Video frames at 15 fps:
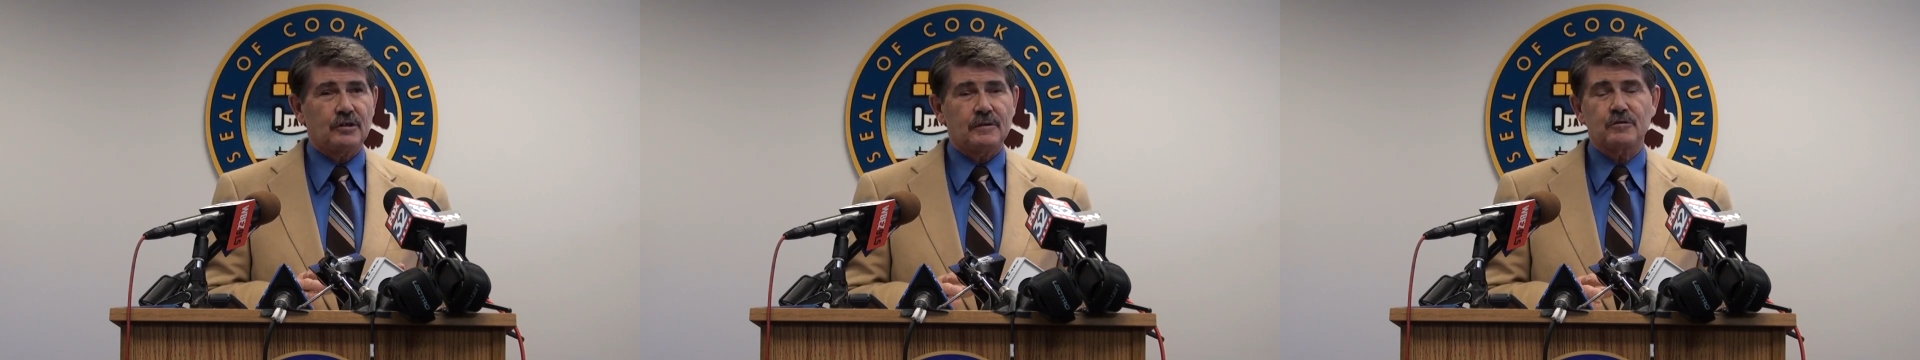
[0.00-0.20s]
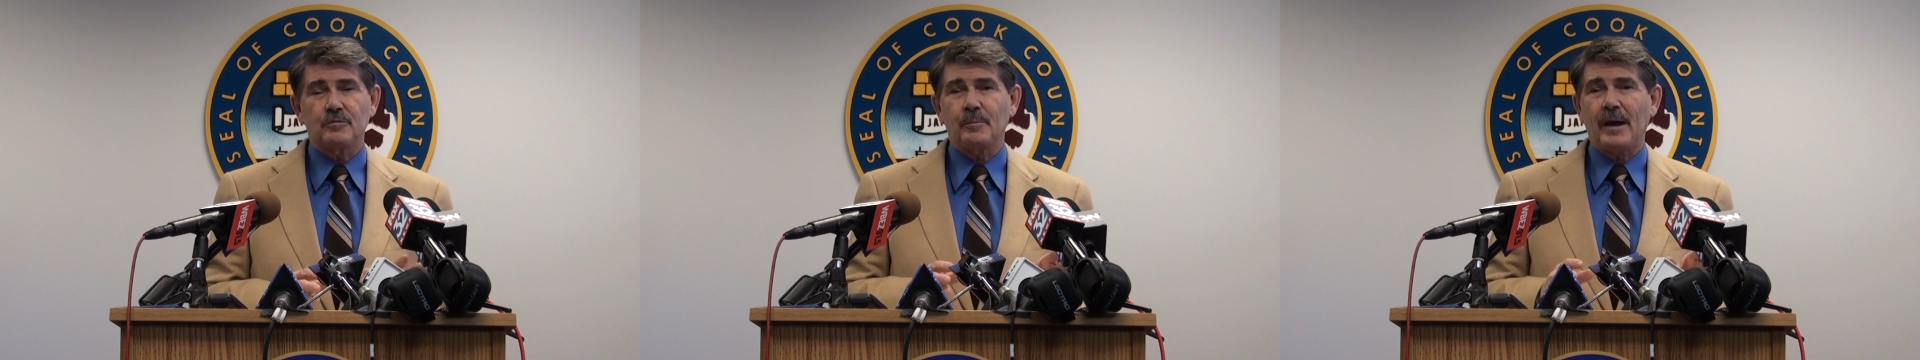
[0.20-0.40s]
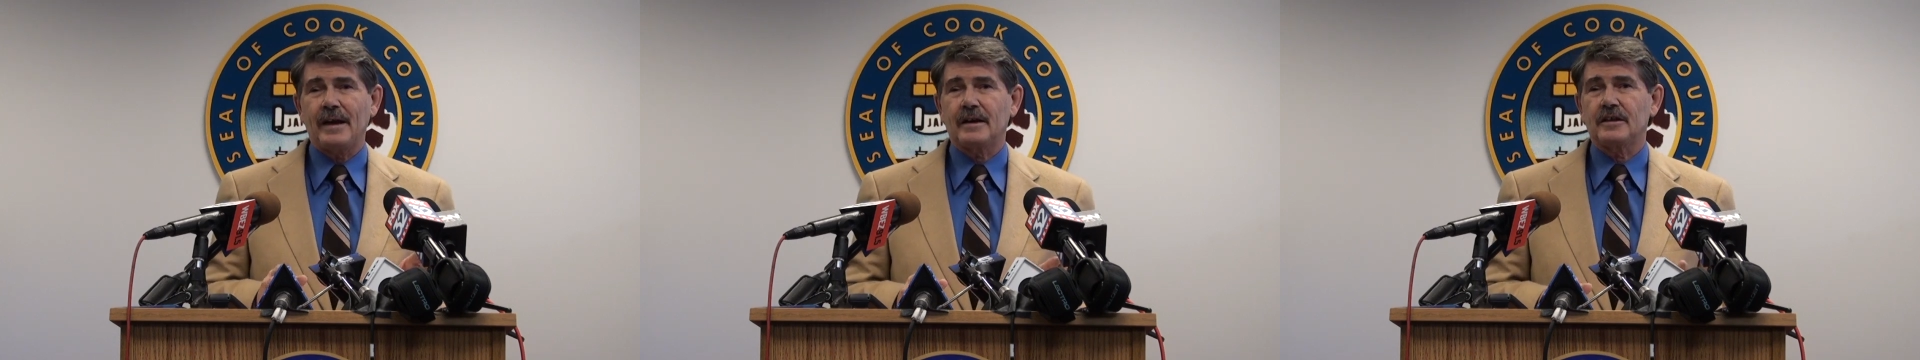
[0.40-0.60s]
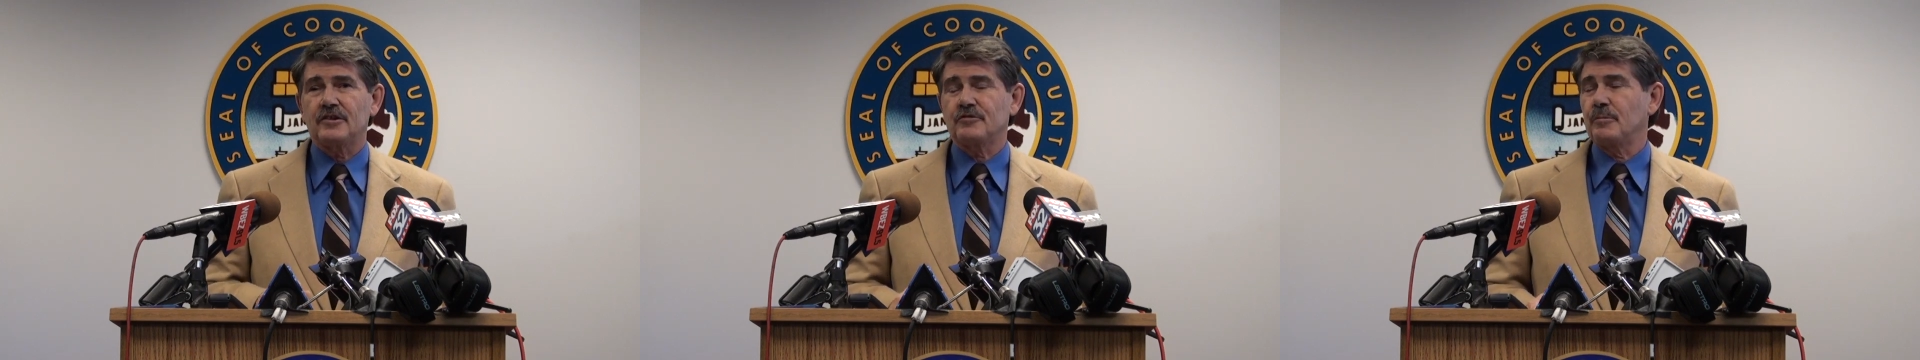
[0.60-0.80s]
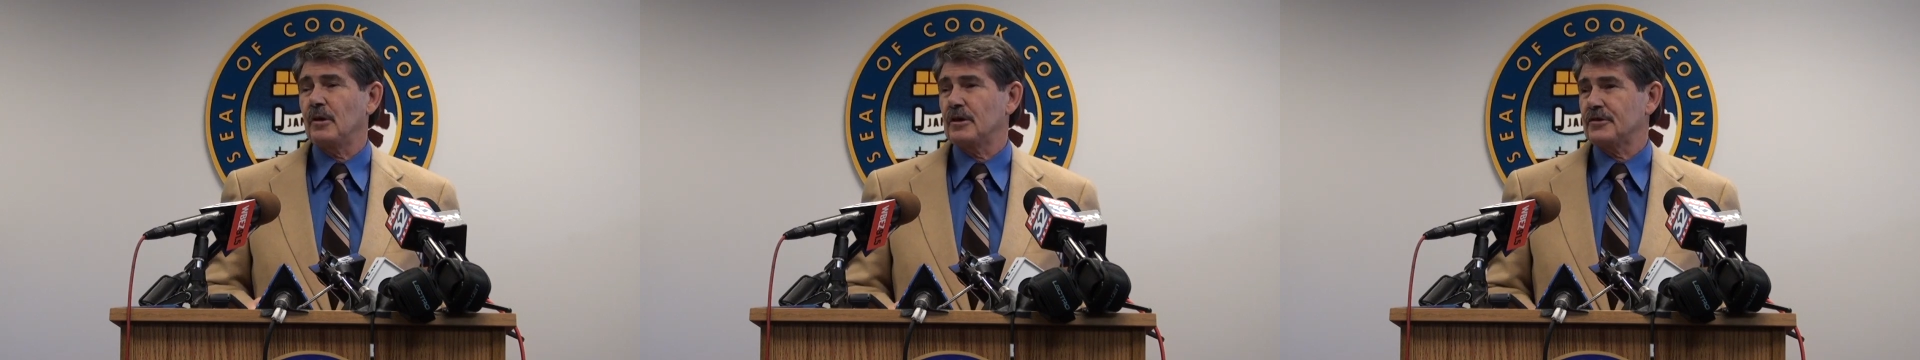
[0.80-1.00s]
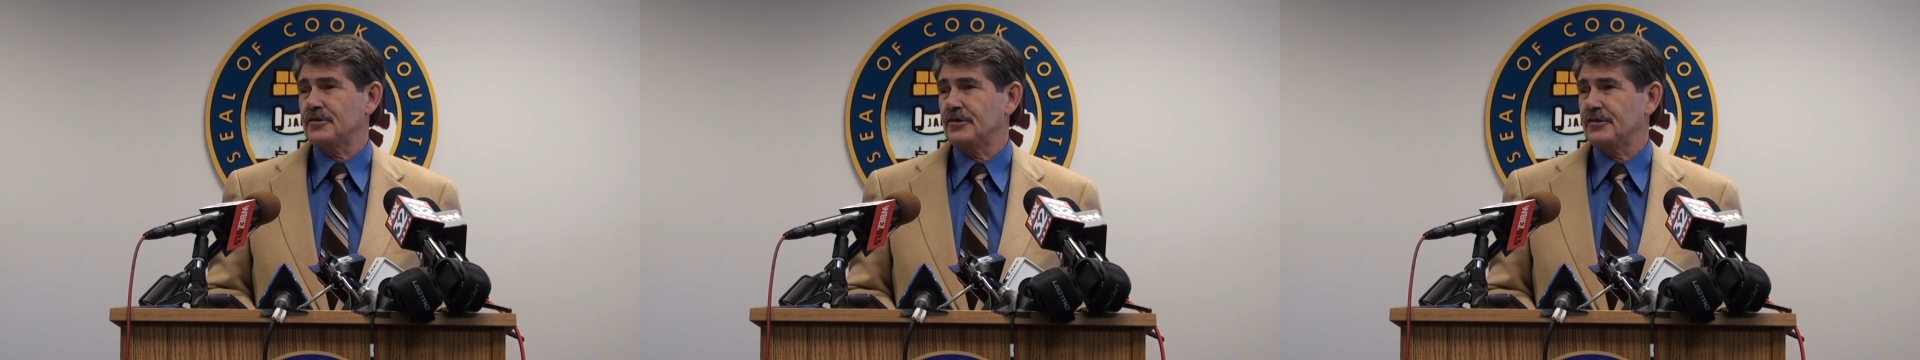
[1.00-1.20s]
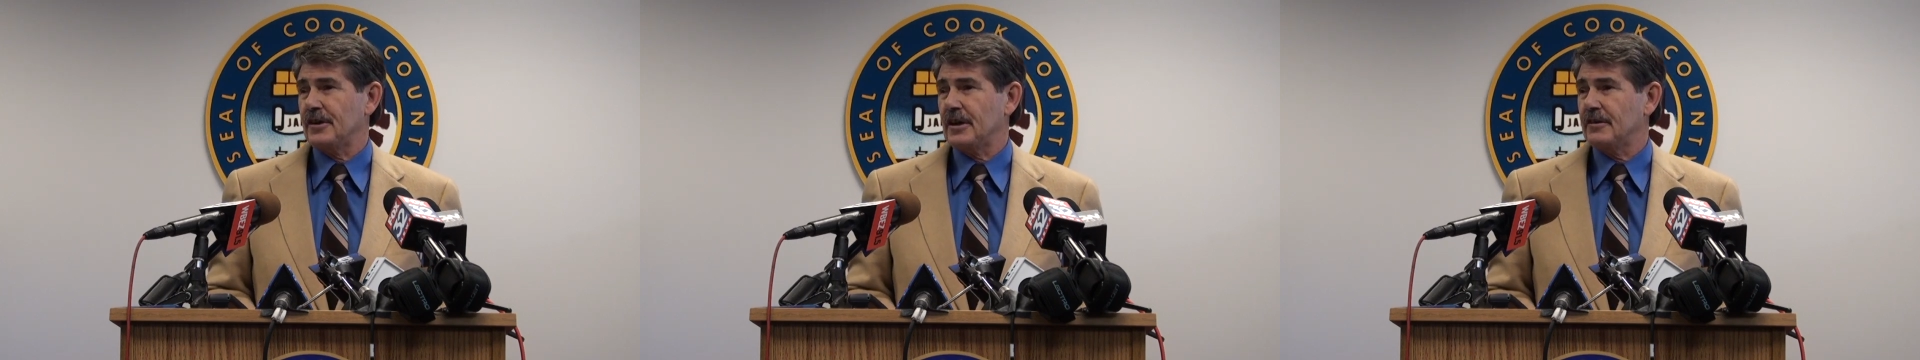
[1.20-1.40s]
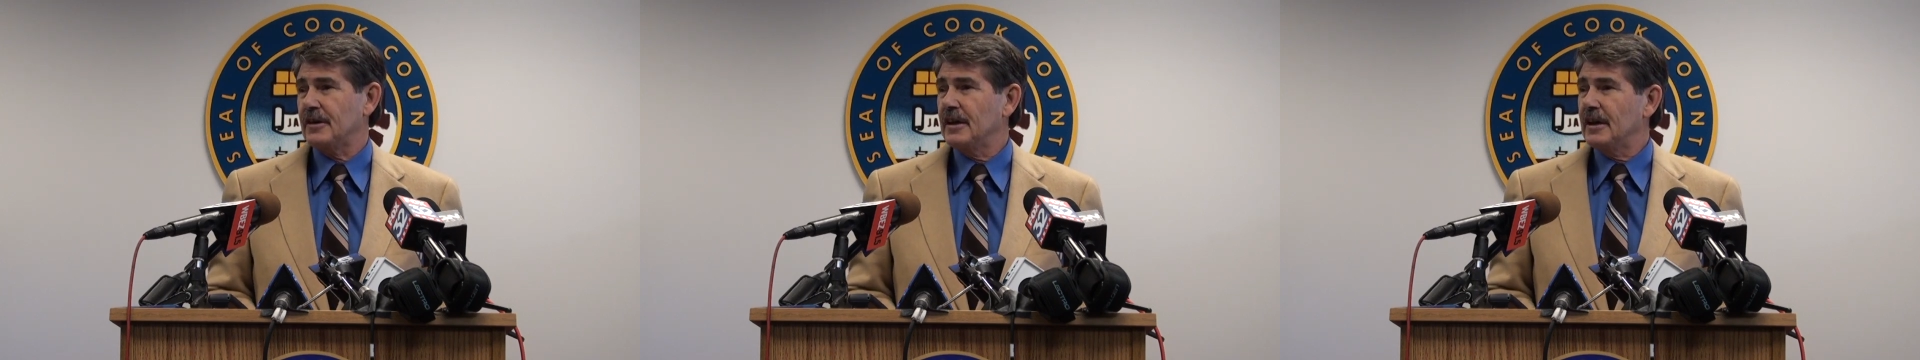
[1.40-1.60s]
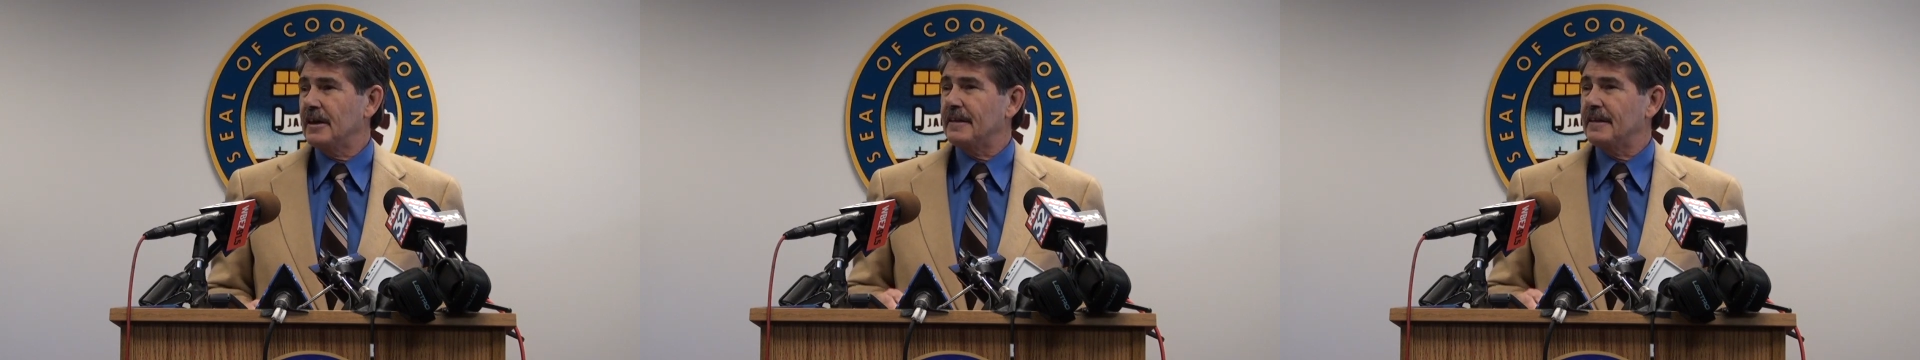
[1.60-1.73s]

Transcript: you have dramatically smaller turnout